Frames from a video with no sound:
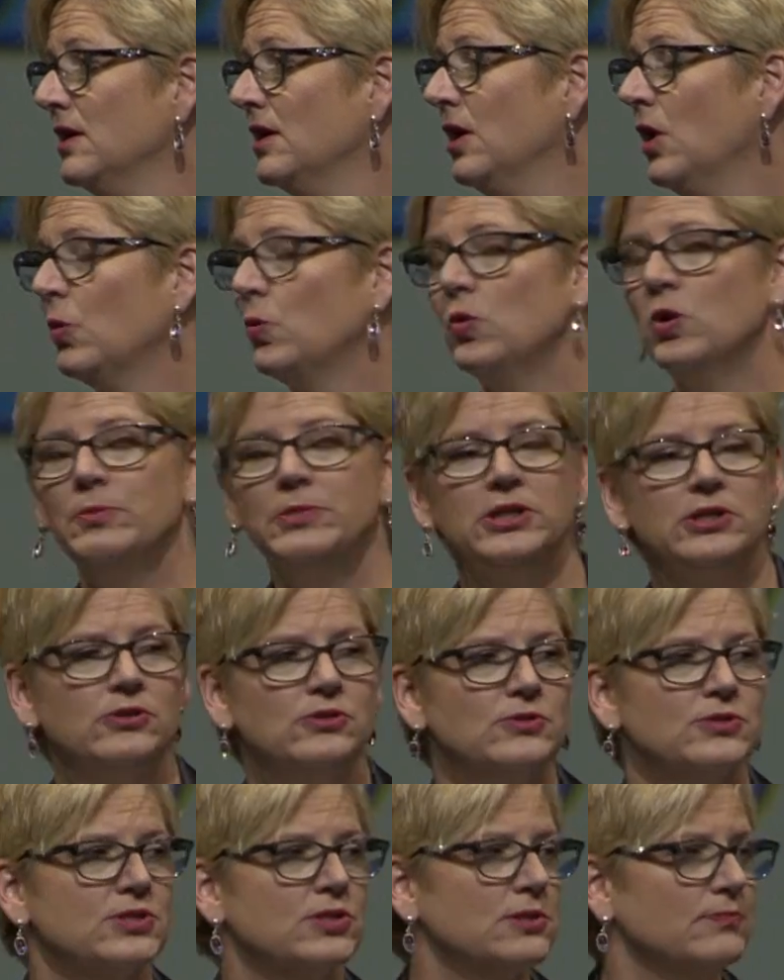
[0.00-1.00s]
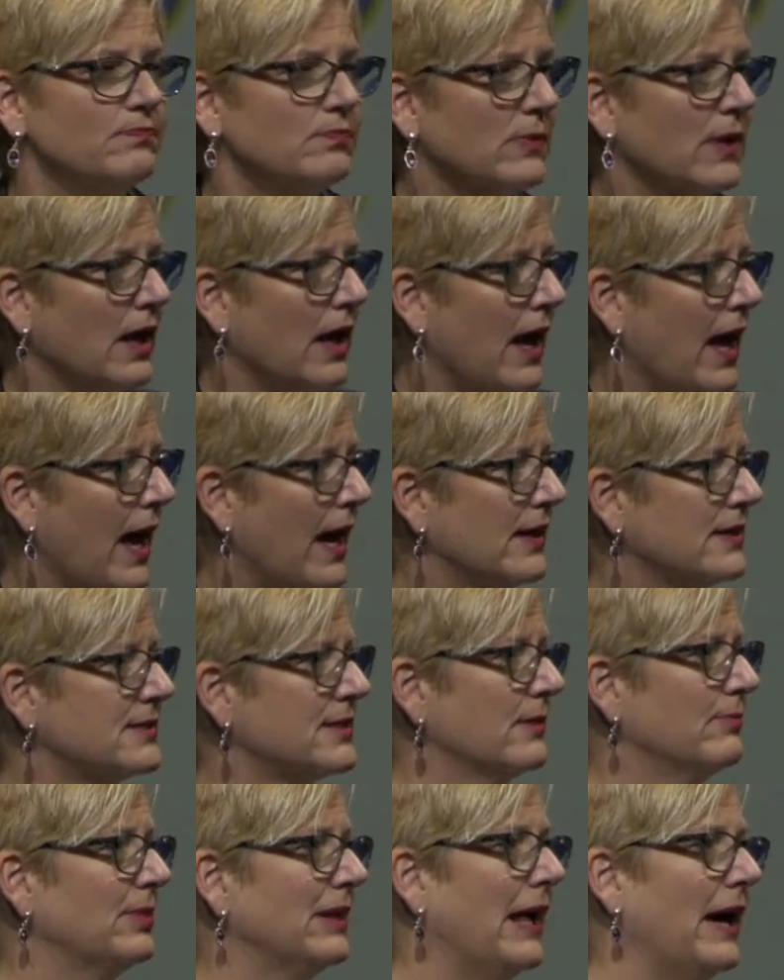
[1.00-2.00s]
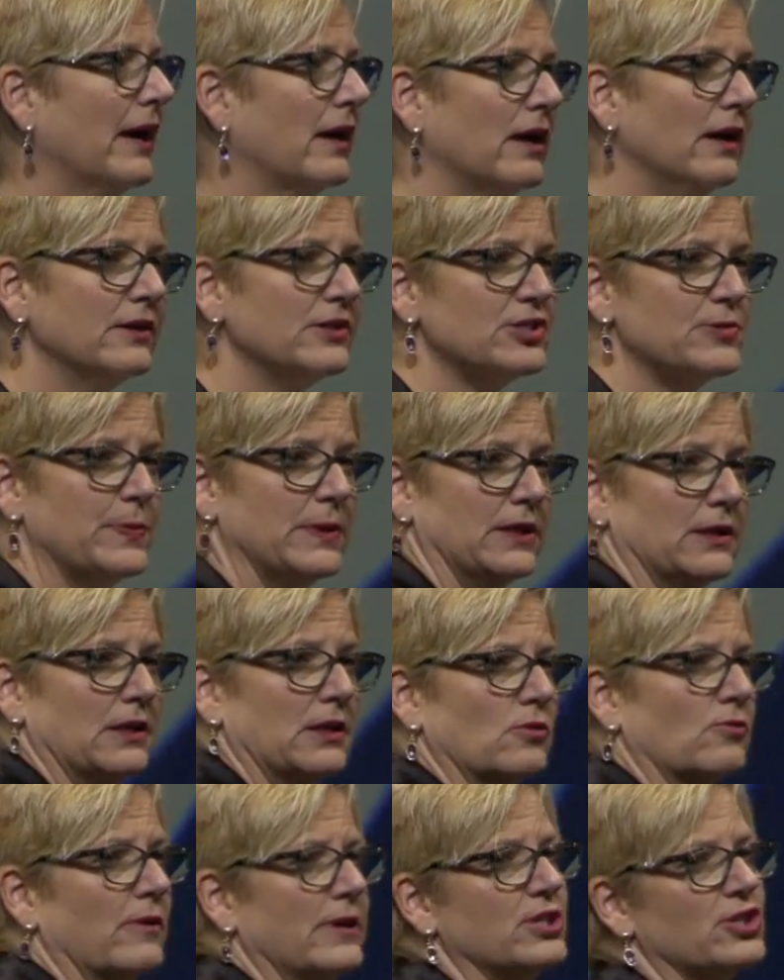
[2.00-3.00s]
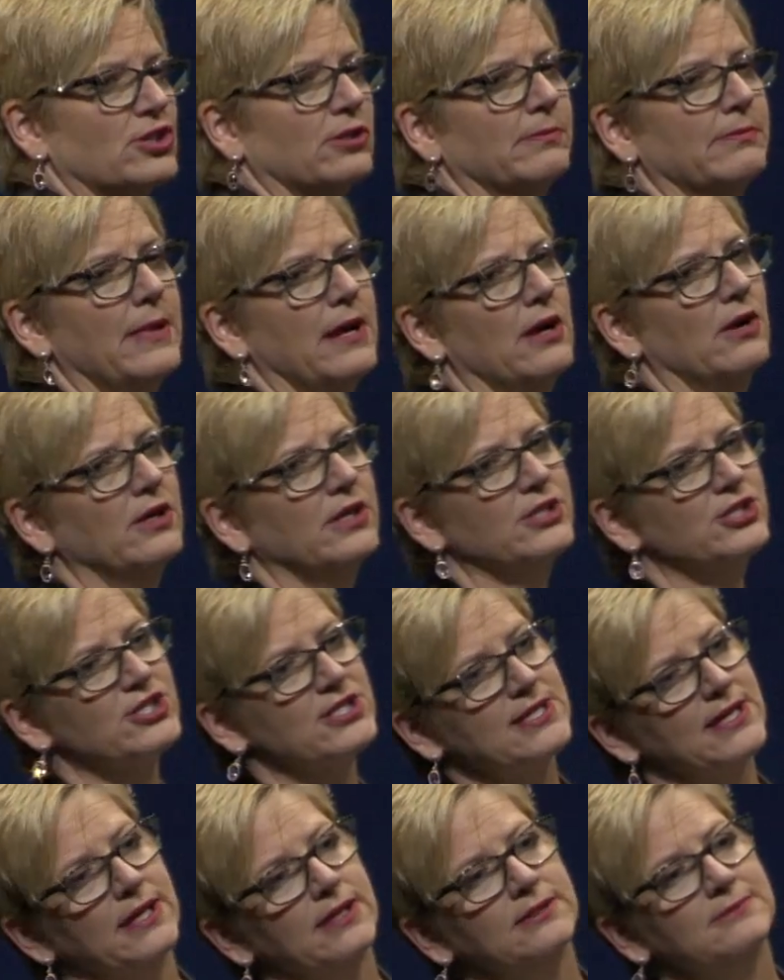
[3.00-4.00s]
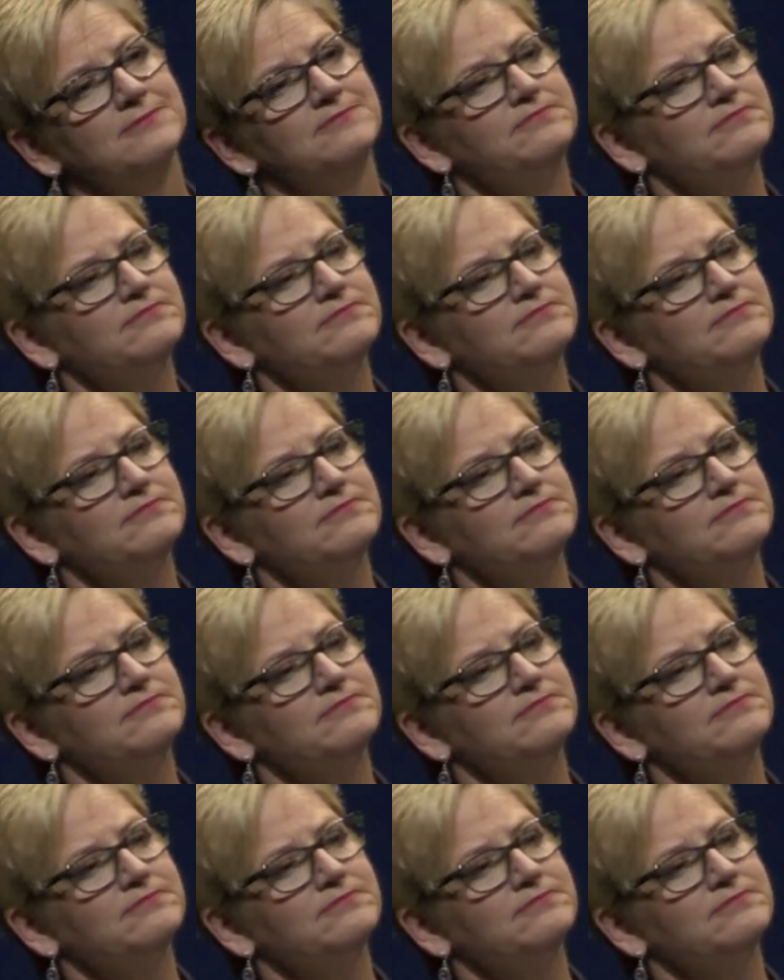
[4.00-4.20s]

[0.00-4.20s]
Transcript: A woman who has a black husband, interracial marriage, said,